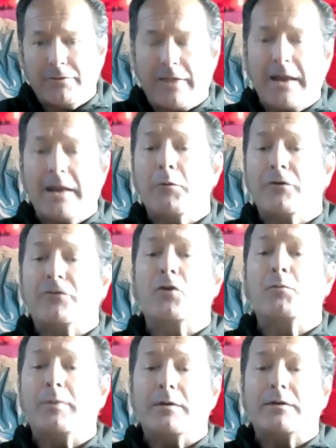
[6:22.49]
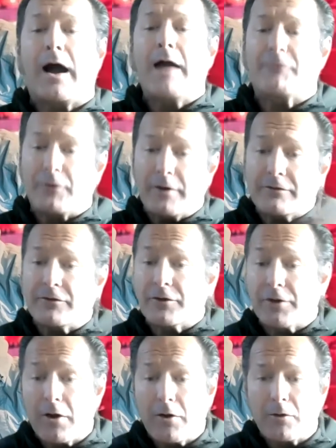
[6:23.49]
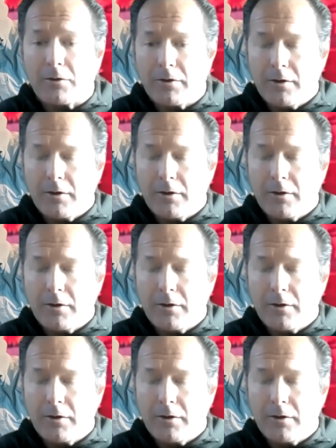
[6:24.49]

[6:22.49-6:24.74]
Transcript: that it was too time for it to go,